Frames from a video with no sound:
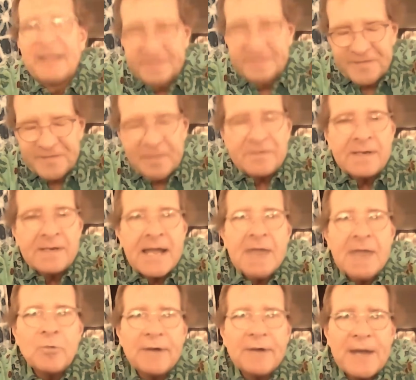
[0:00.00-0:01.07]

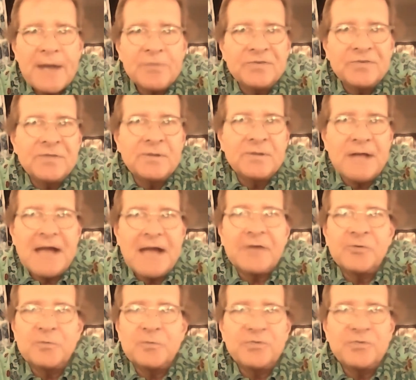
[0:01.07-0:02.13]
79 when I was in the
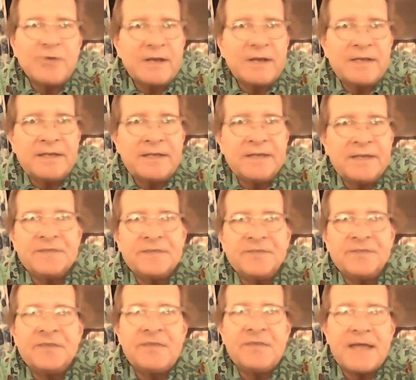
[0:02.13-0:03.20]
locker room, so I didn't get to
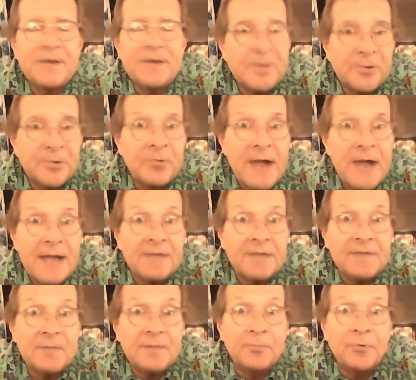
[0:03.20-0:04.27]
see that near
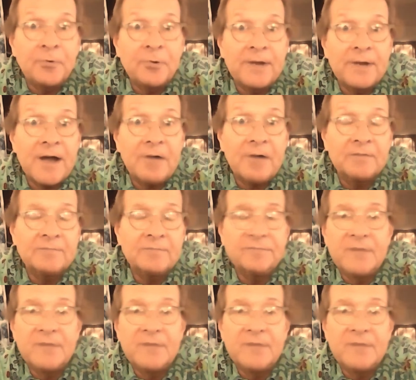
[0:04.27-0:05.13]
riot that broke out. And